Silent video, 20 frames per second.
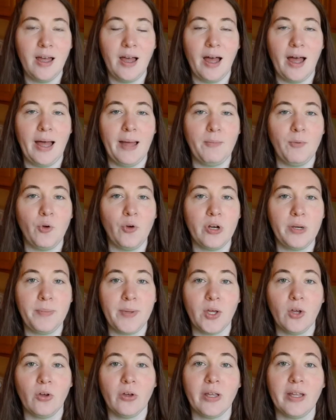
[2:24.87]
I'm going to be
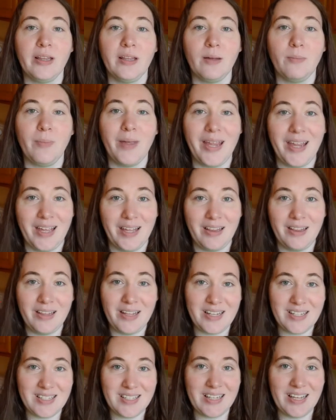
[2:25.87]
cooking them in the
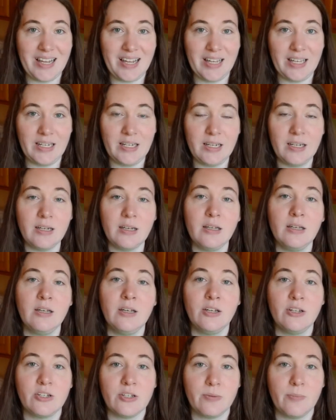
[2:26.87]
skin
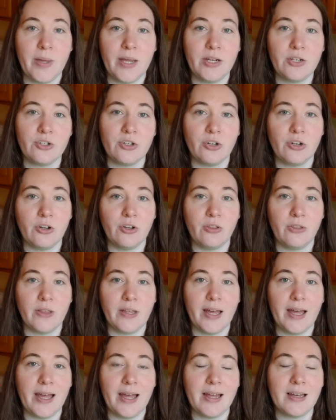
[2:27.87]
to make sure
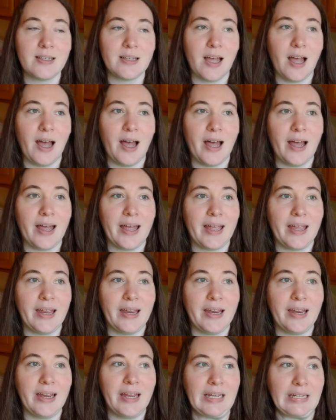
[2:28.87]
that
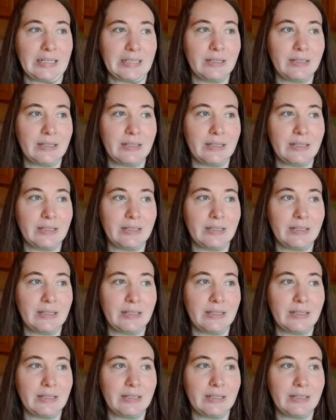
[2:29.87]
I